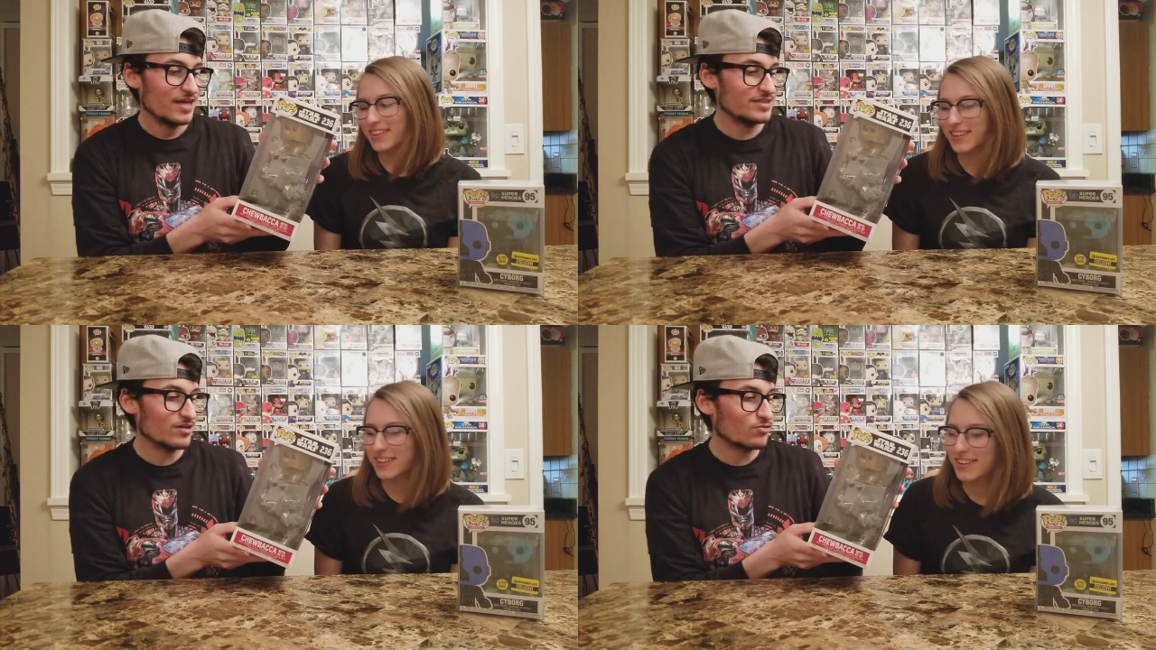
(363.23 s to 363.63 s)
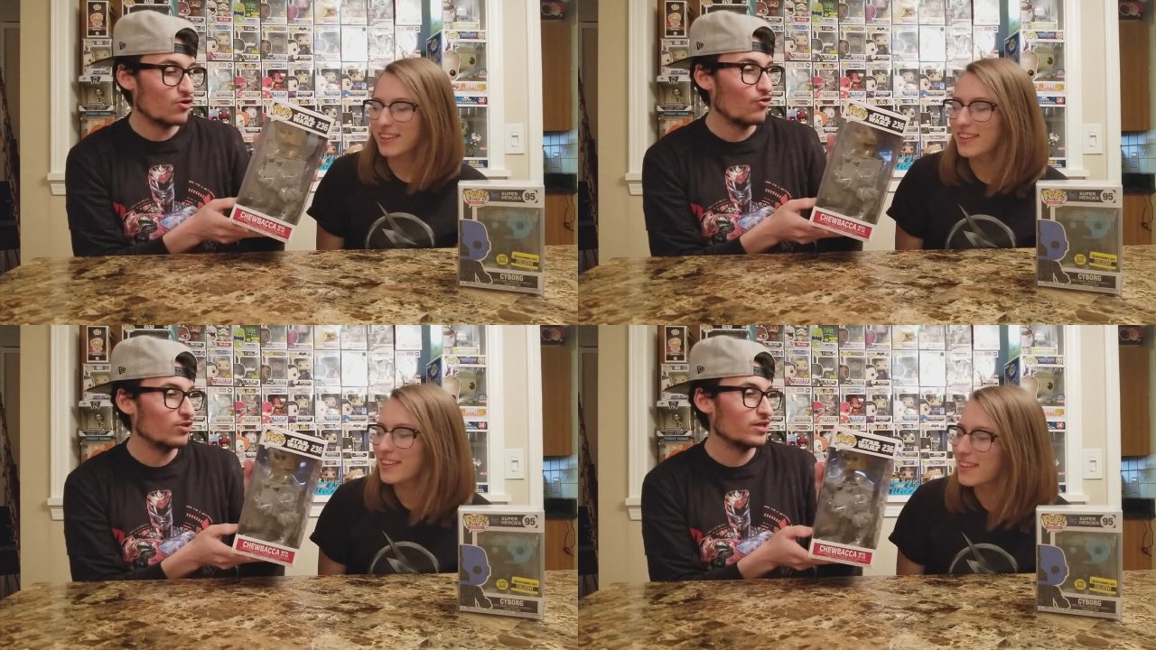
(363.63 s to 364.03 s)
Speaker 1: he's so
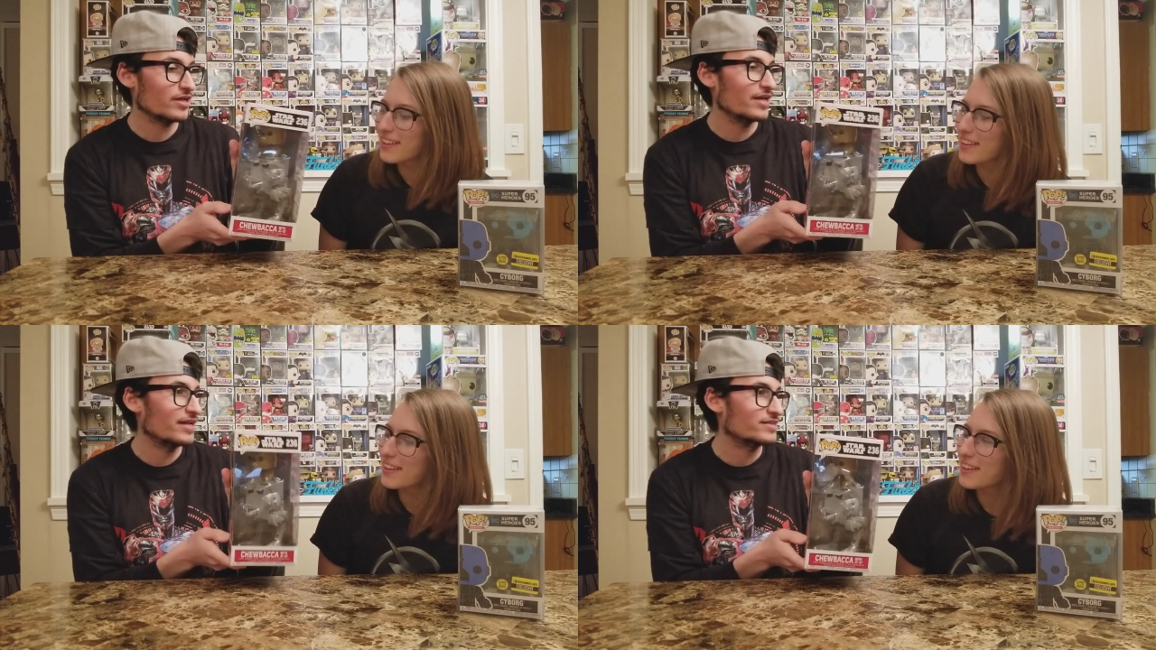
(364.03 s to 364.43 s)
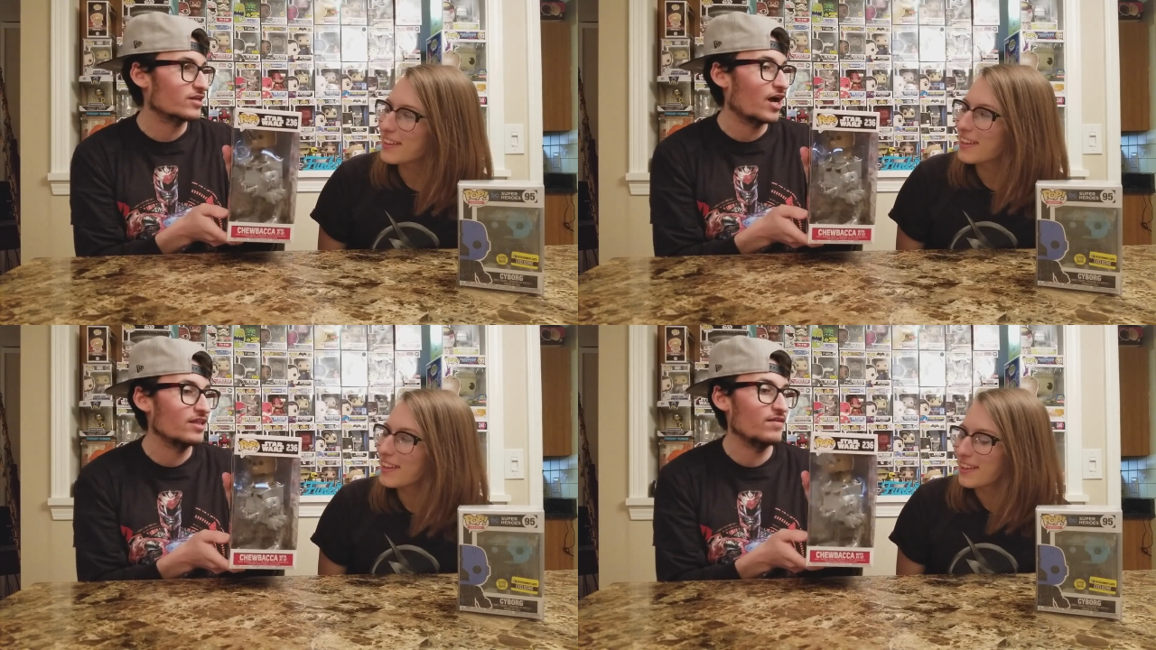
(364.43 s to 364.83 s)
cool looking and it's like
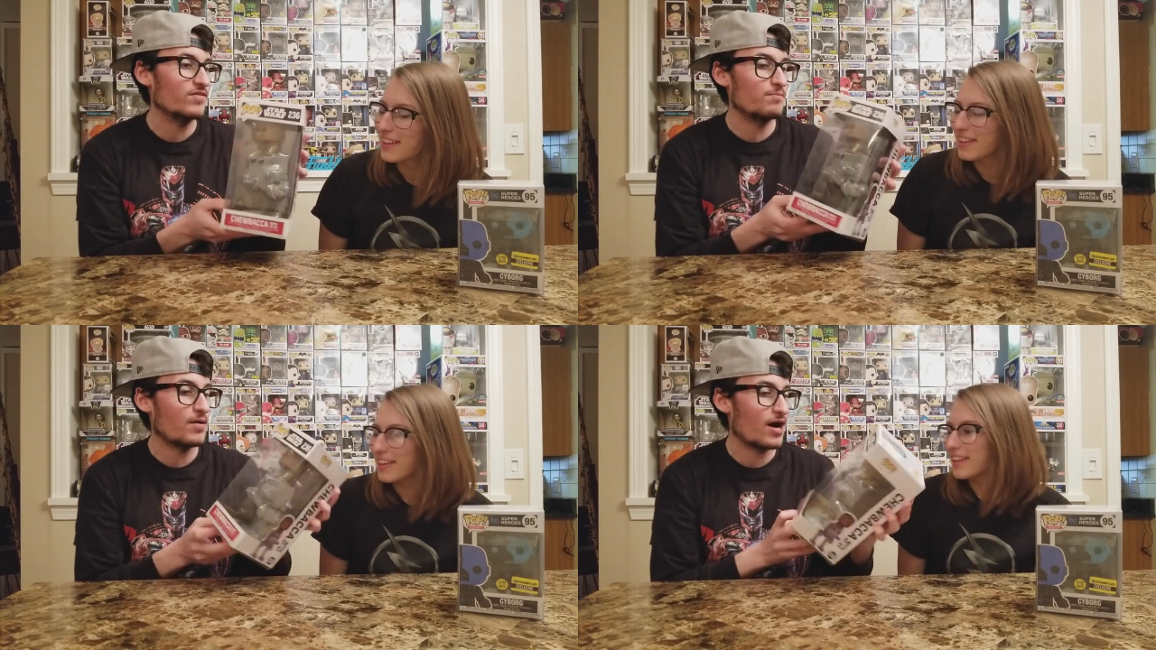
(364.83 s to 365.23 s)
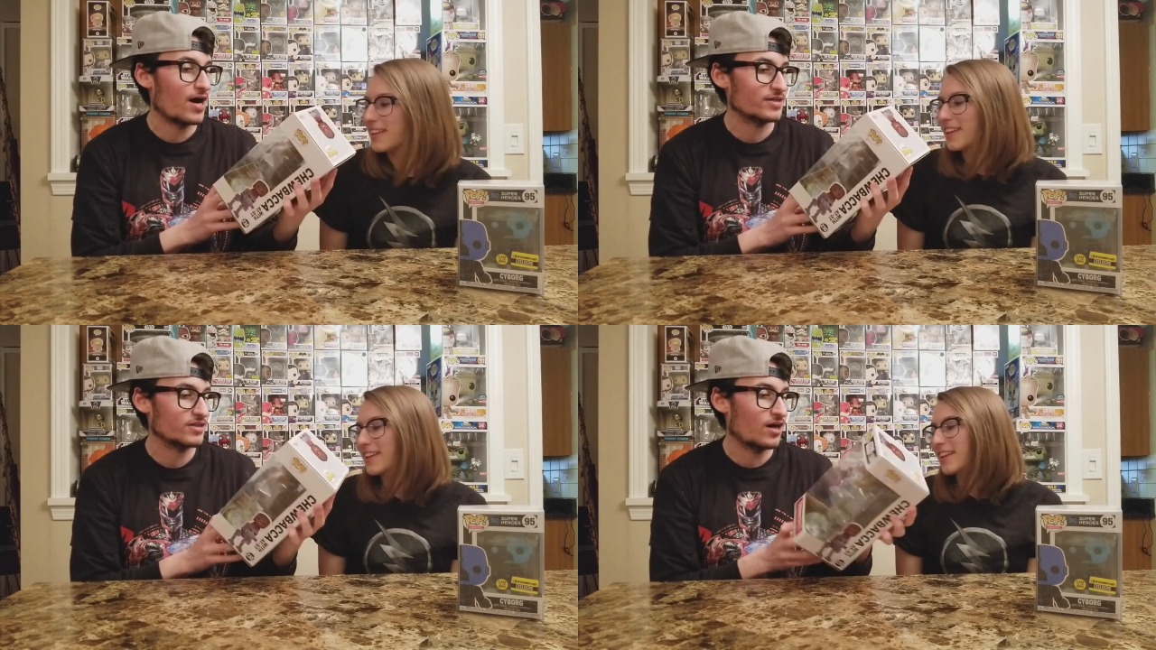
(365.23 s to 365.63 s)
I love the
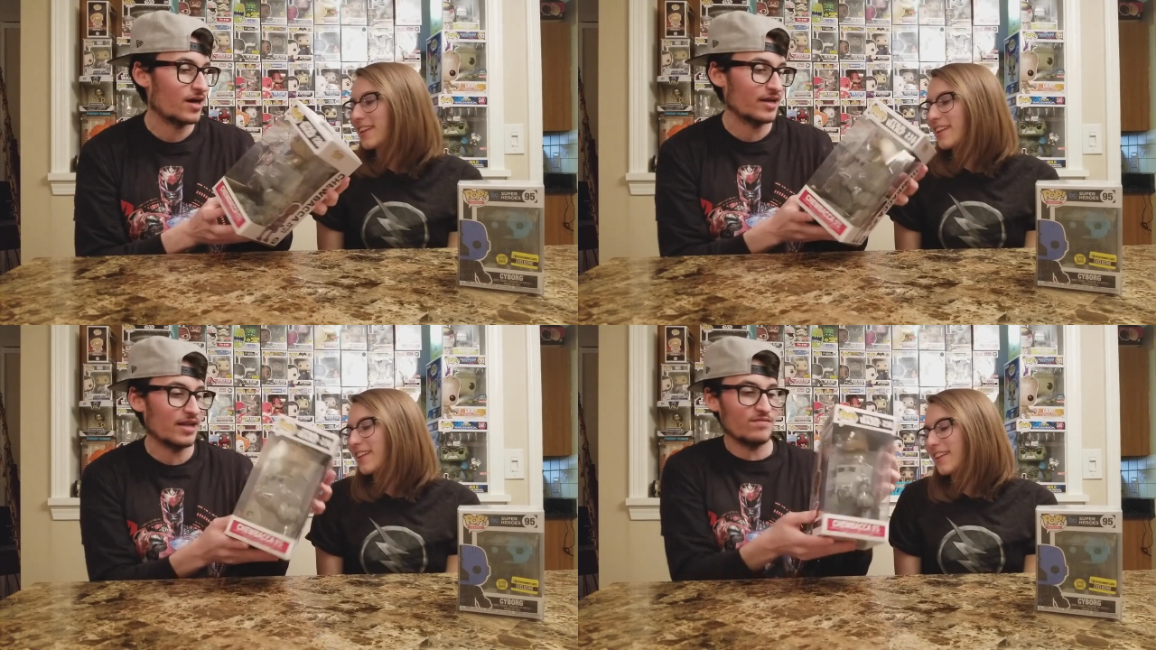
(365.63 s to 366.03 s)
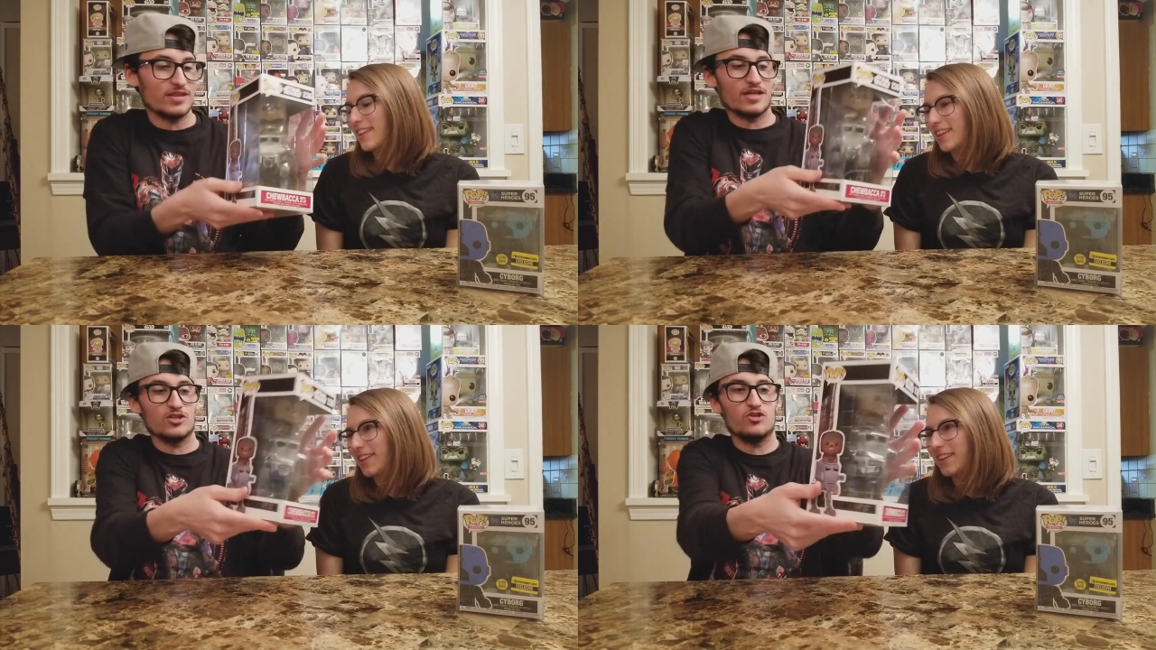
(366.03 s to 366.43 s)
box art and
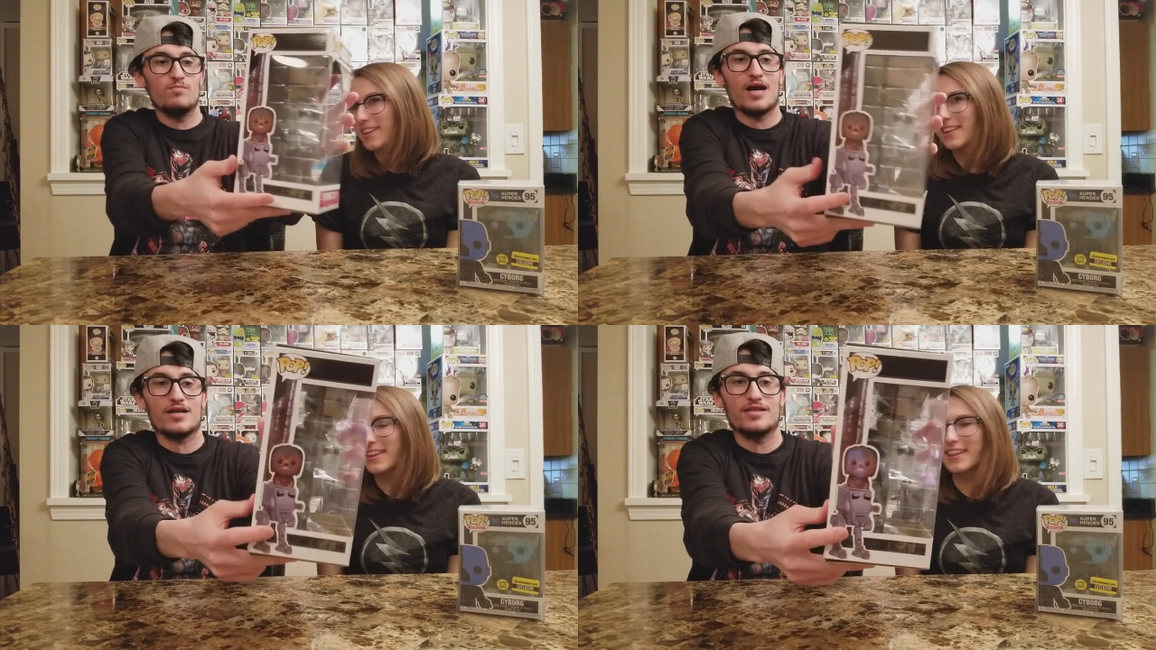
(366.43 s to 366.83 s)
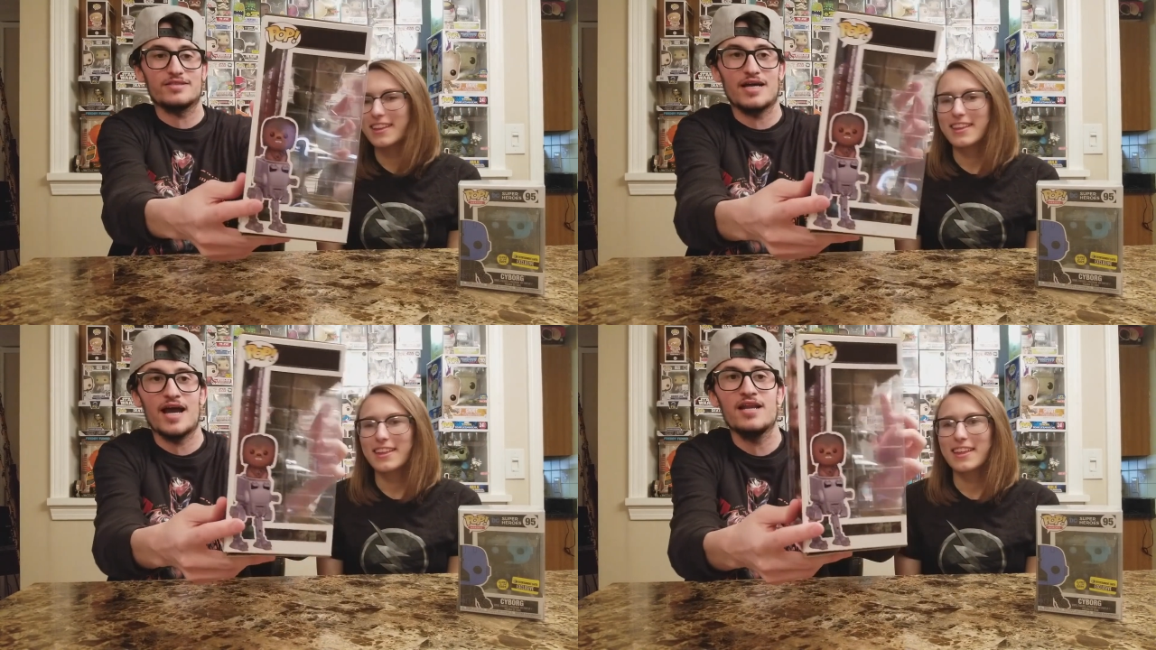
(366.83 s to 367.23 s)
everything and Chewbacca on the
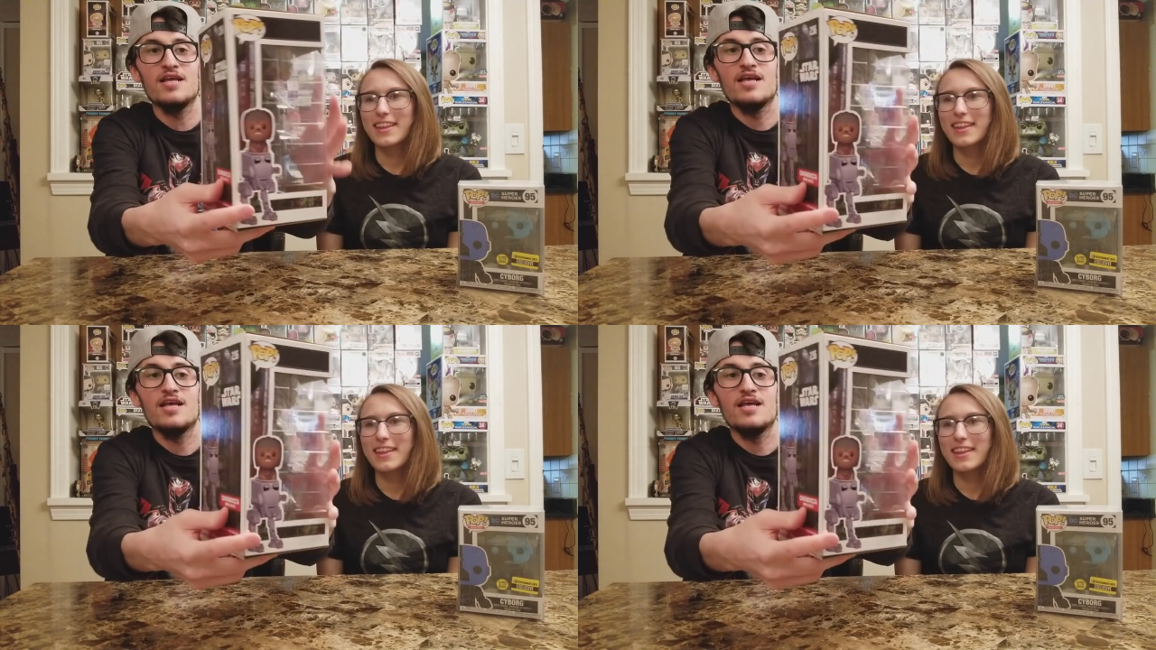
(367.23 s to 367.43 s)
side